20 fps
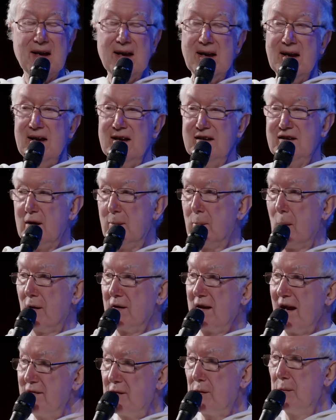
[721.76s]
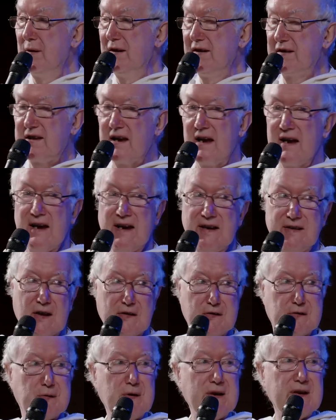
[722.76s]
is that whatever we say, the
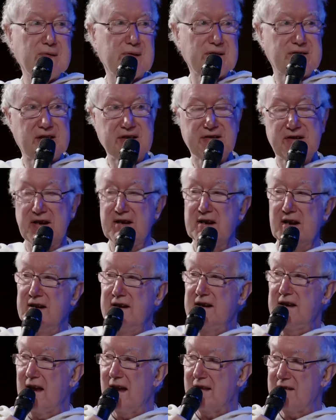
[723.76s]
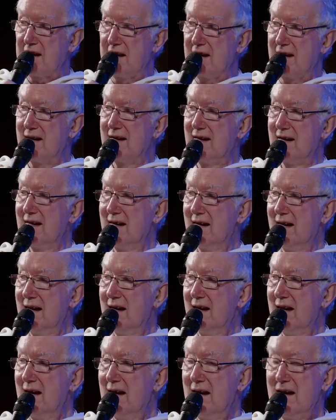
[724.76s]
three of us are sitting together.
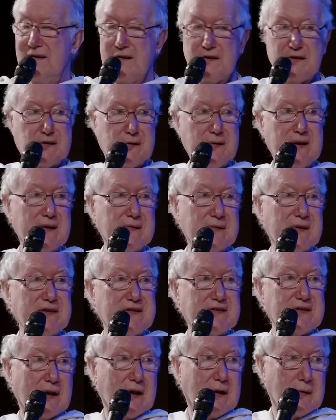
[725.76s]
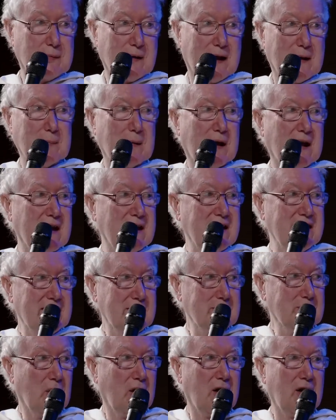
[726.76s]
The three of us, a rabbi,
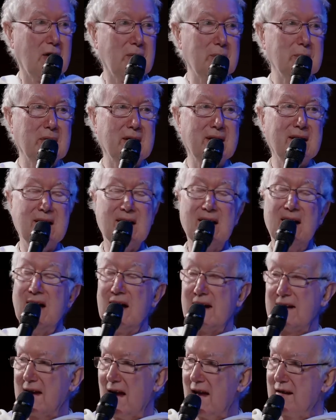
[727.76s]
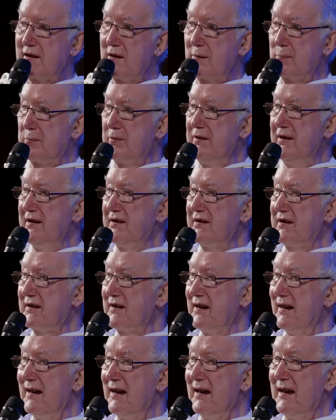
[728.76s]
imam, a Catholic priest,
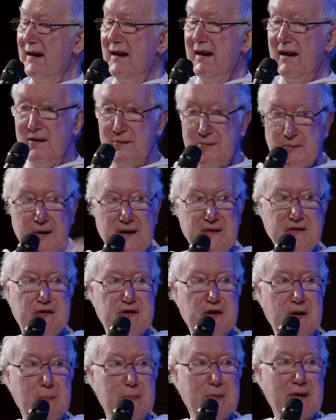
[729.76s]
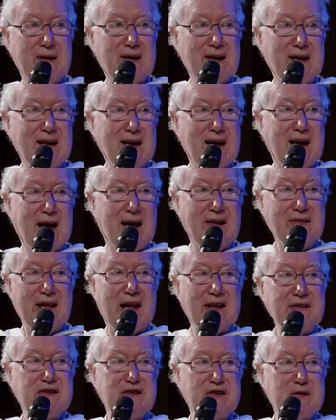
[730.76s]
in friendship. And
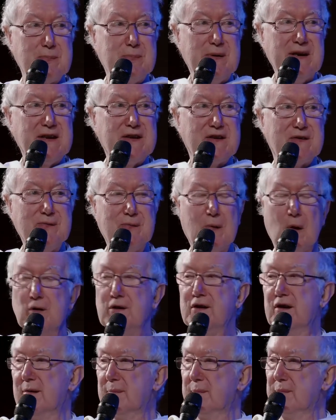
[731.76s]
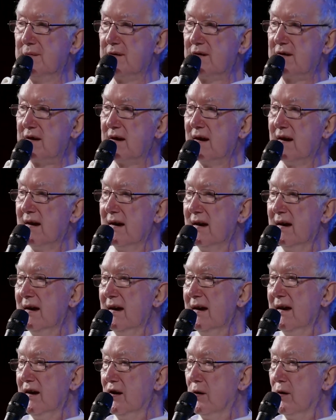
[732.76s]
that speaks volumes in a